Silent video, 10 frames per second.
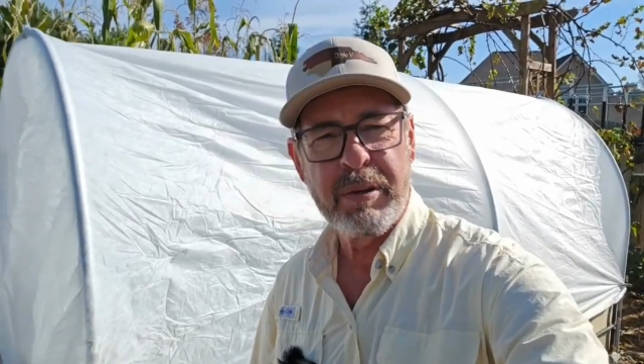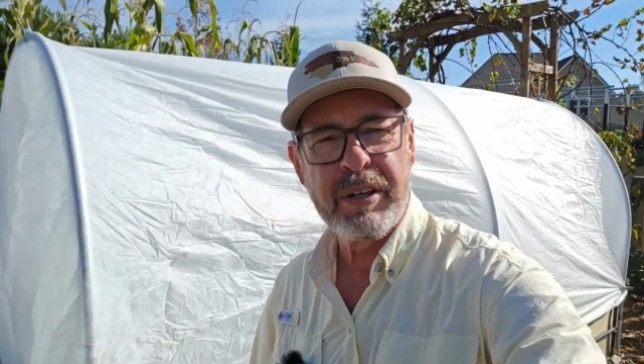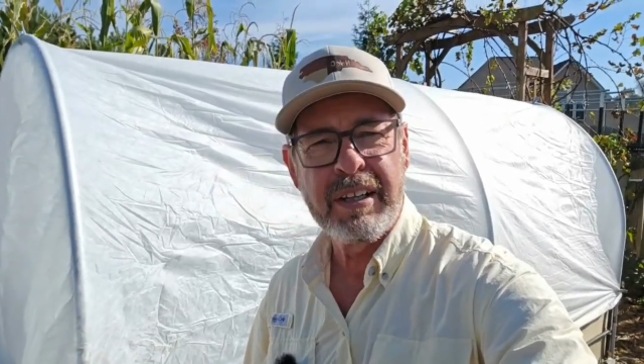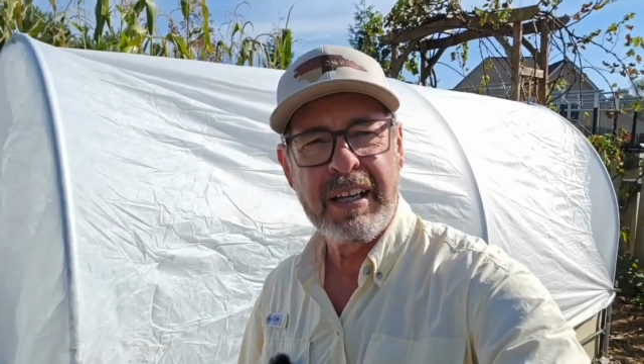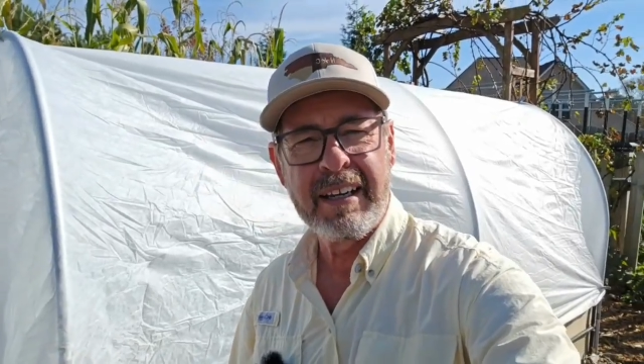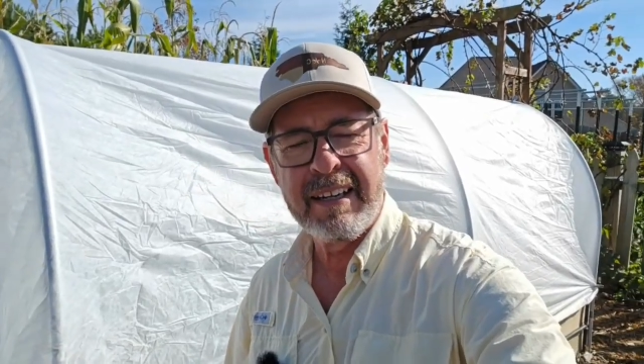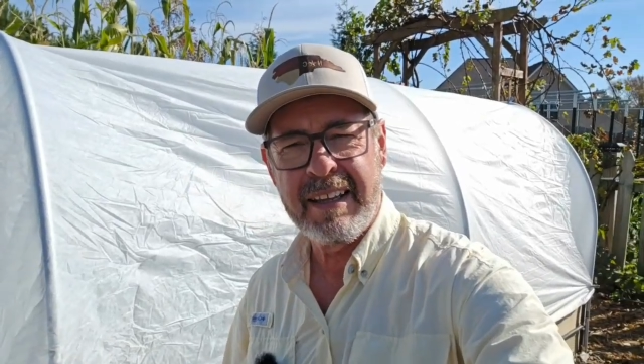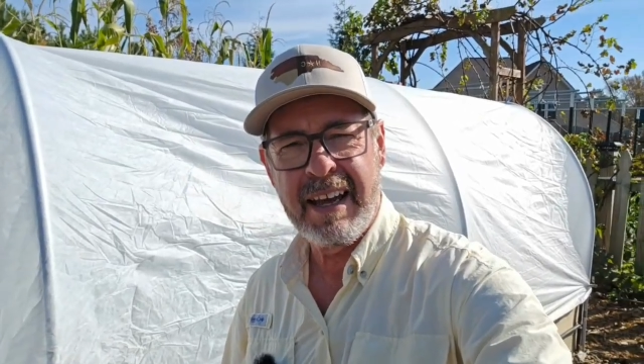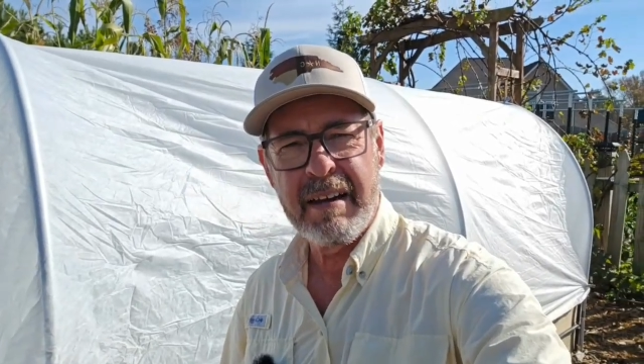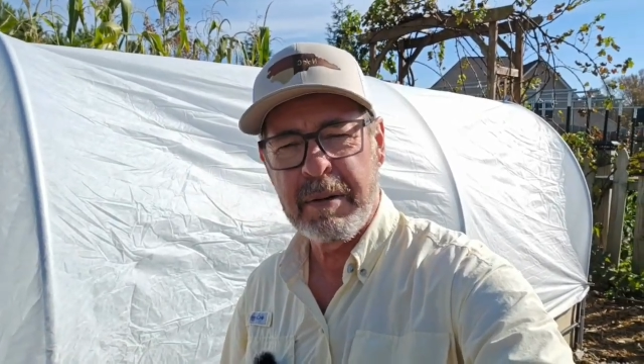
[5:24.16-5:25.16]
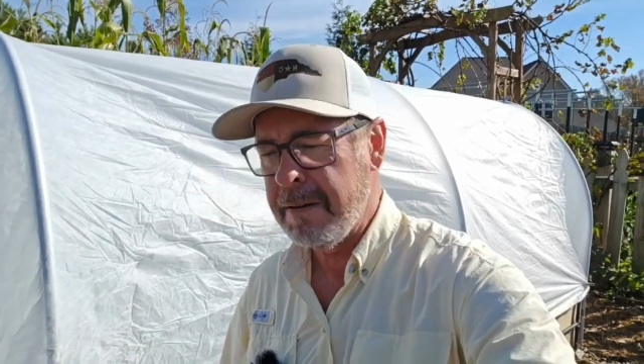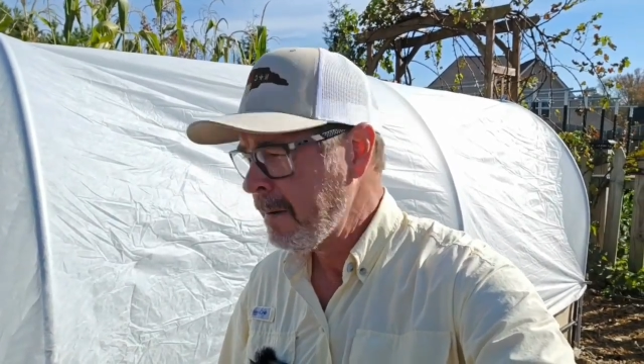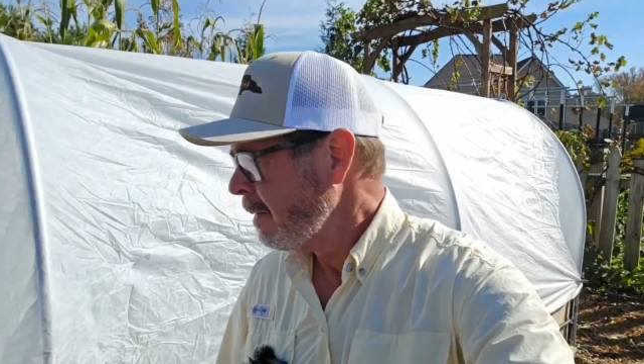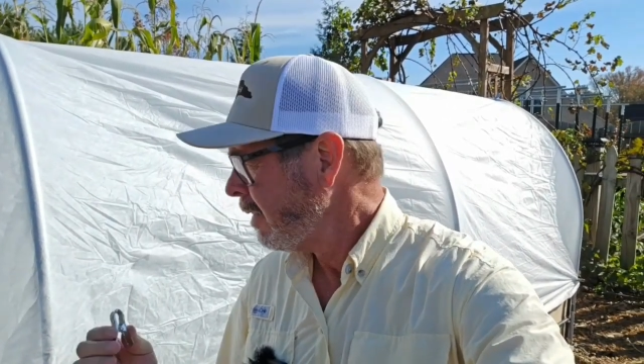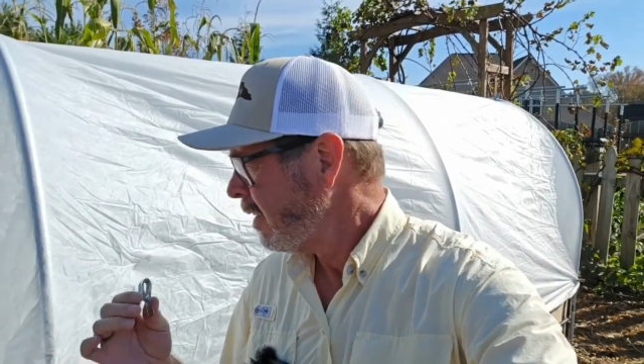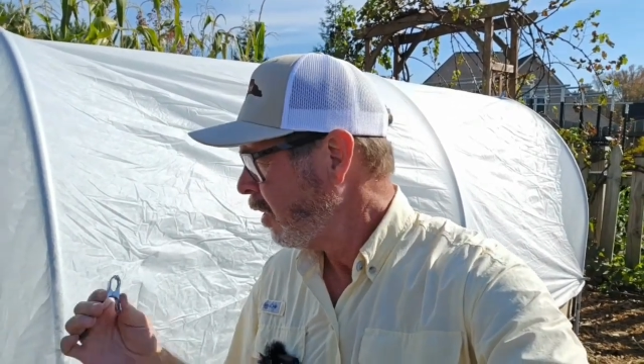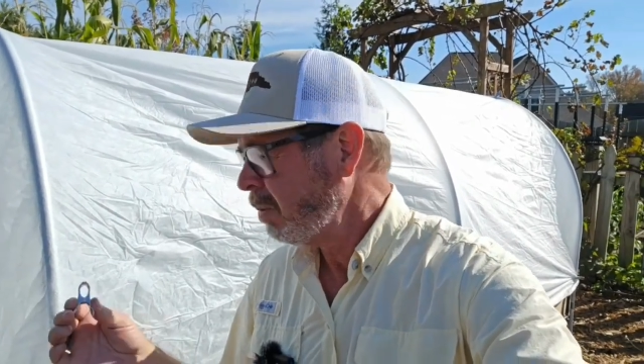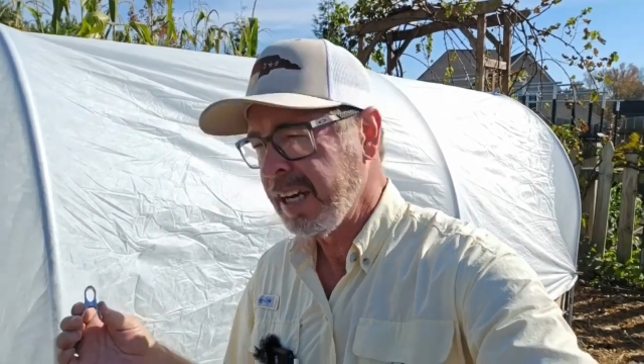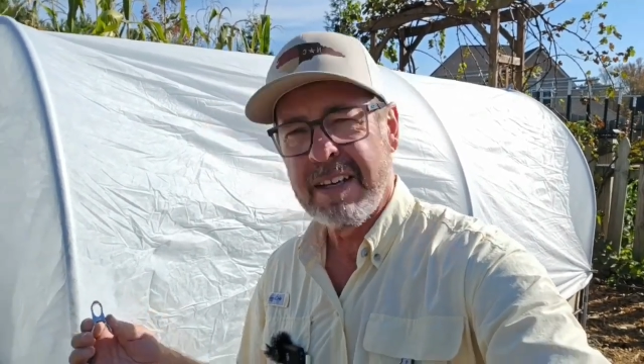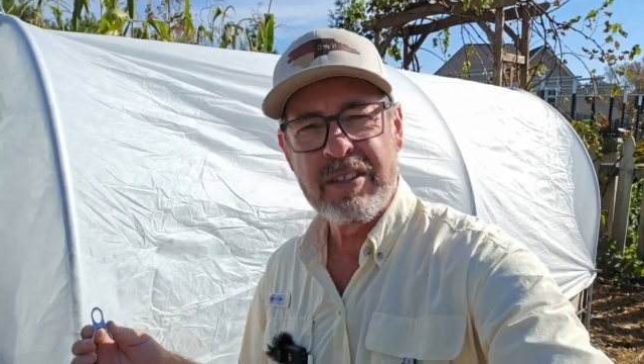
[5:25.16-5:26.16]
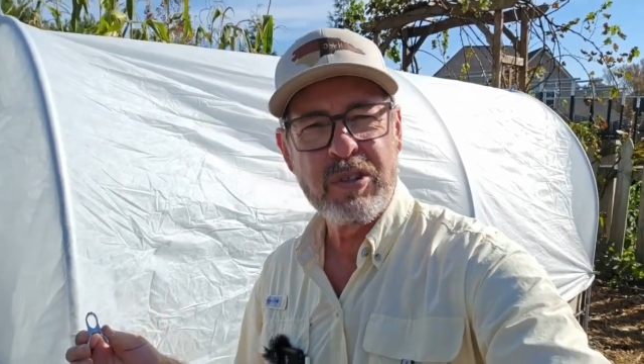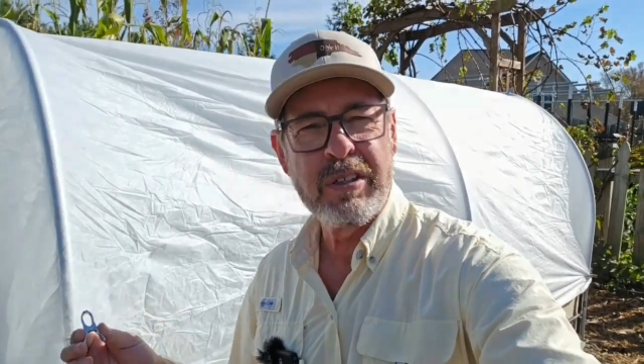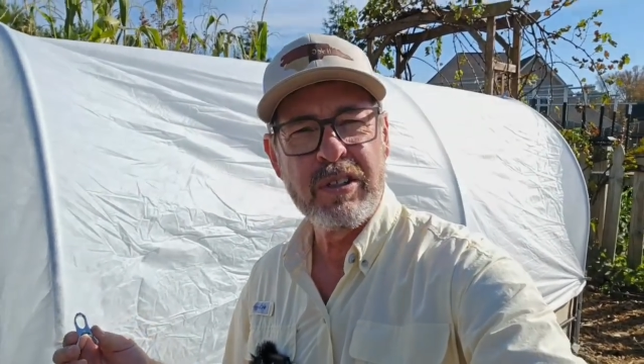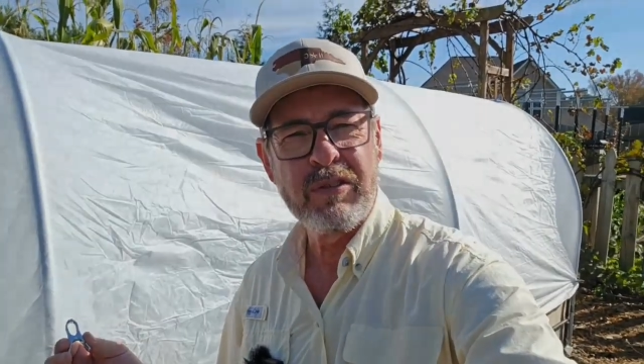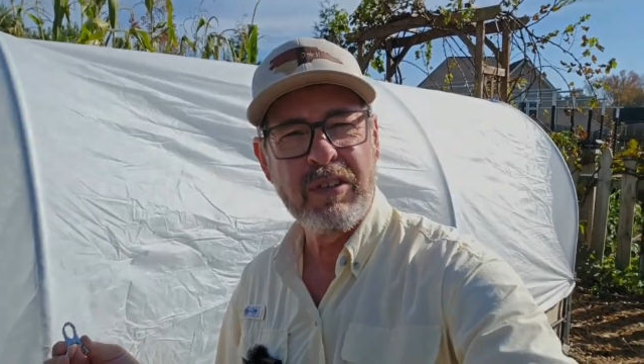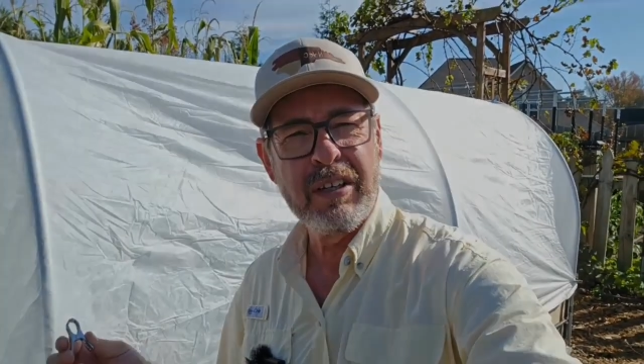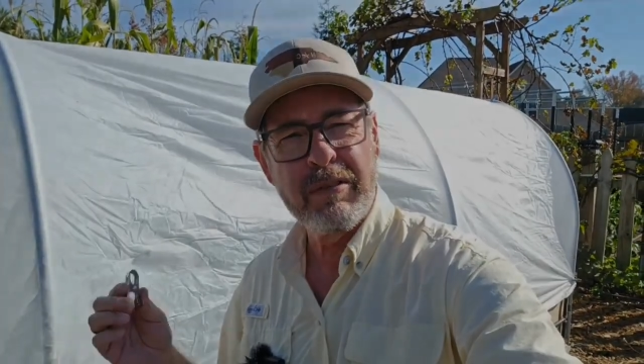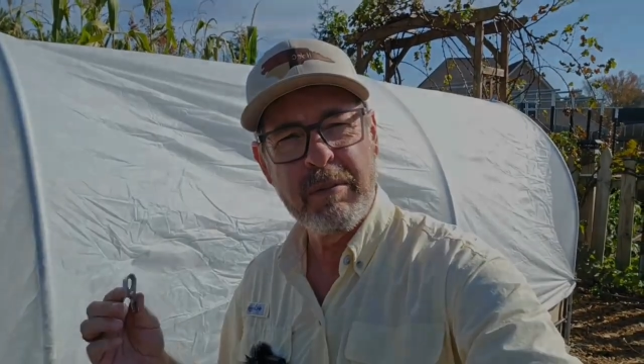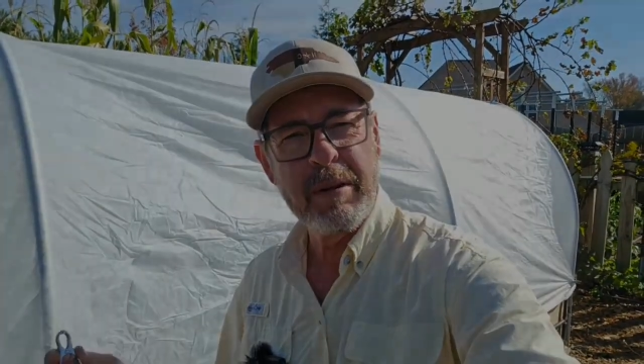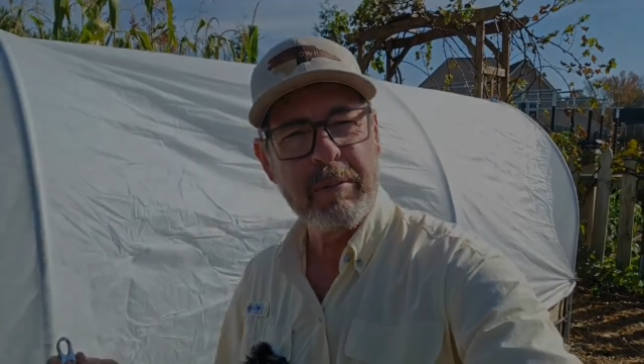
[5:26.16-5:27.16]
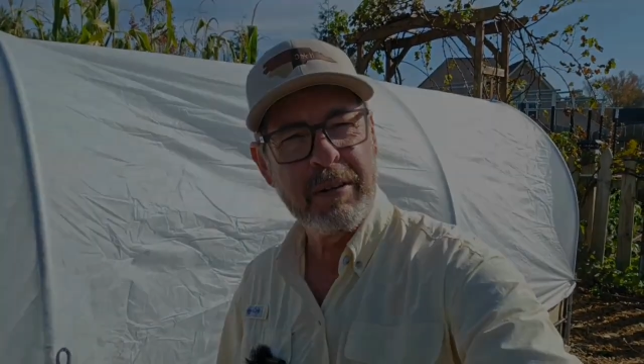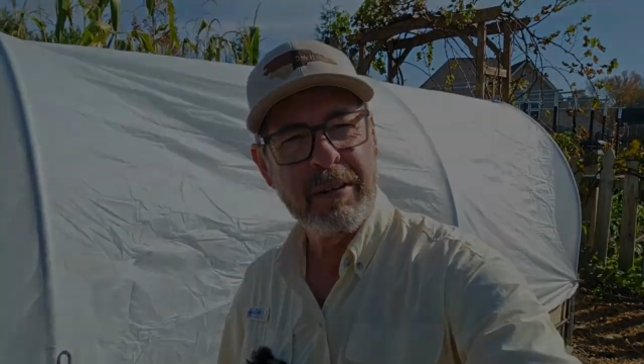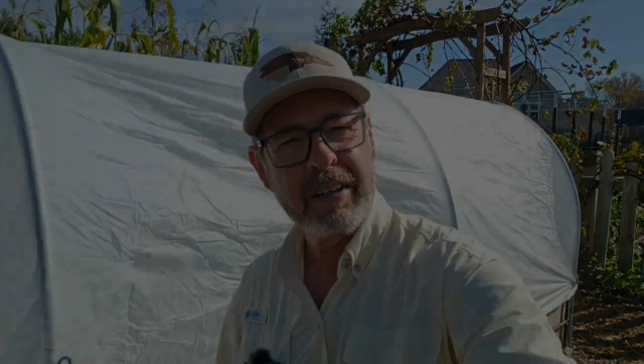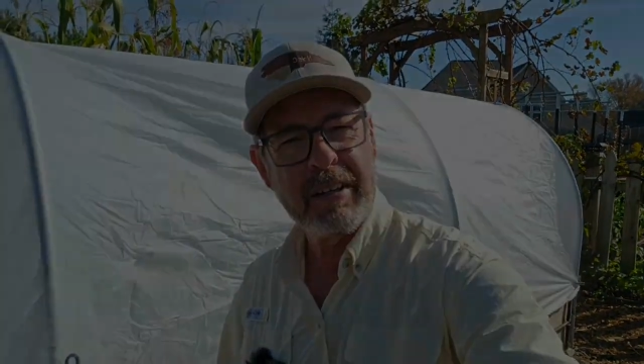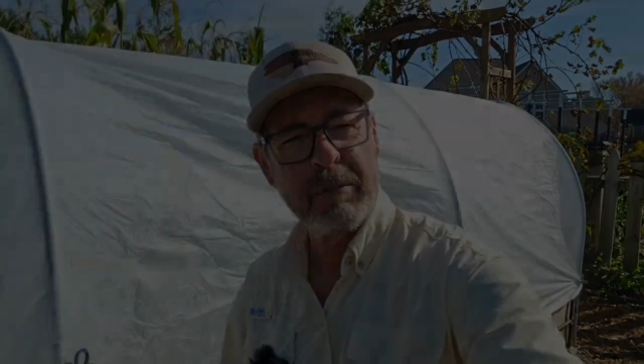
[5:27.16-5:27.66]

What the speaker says: put a link into that, but I hope you guys enjoyed this video. And remember, come